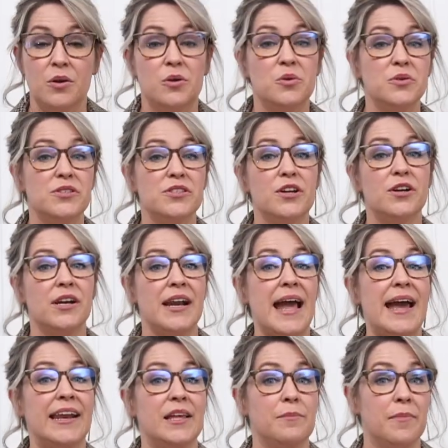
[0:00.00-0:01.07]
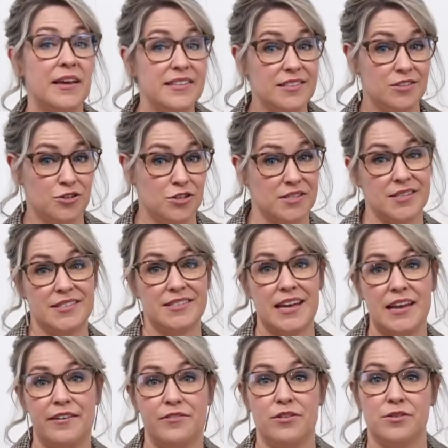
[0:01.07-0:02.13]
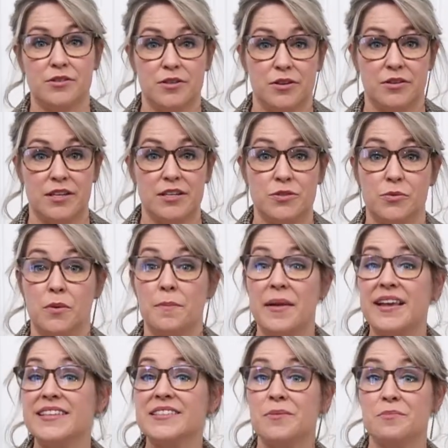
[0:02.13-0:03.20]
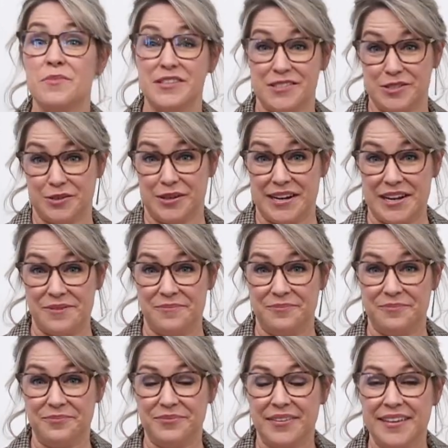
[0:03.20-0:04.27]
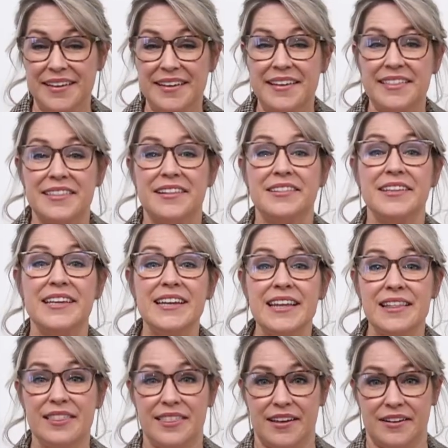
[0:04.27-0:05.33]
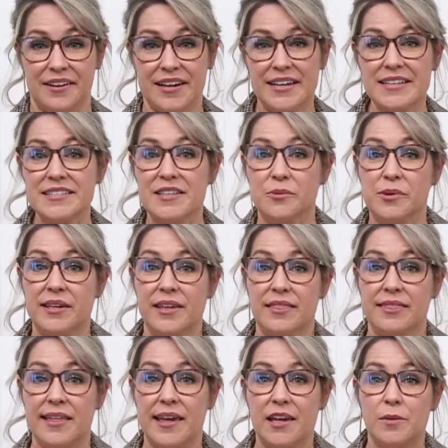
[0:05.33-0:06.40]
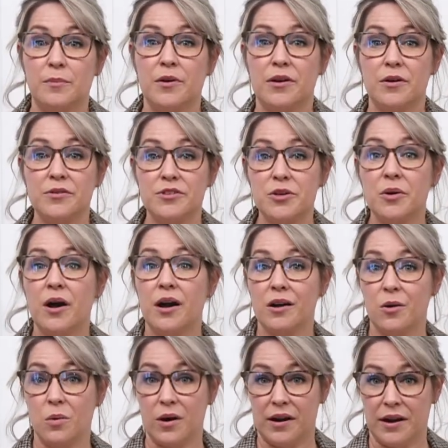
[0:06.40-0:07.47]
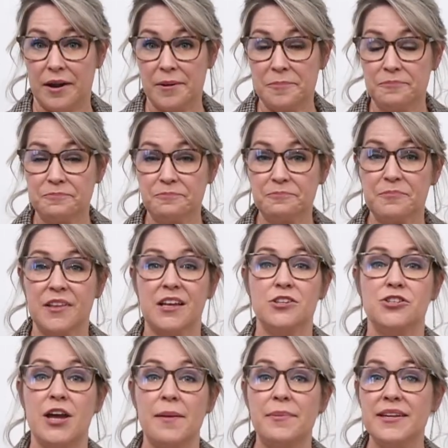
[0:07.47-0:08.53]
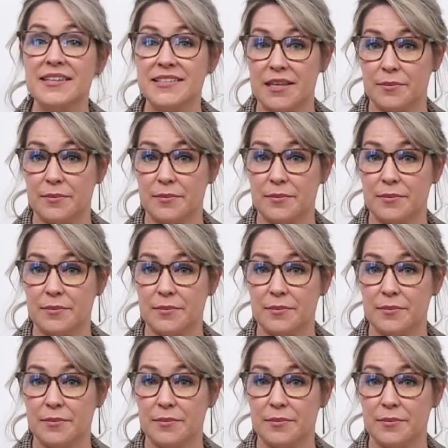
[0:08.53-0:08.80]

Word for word: Who started adding messages inside of those cookies remains a mystery. The leading theory is that we can thank Makoto Hagawara, a Japanese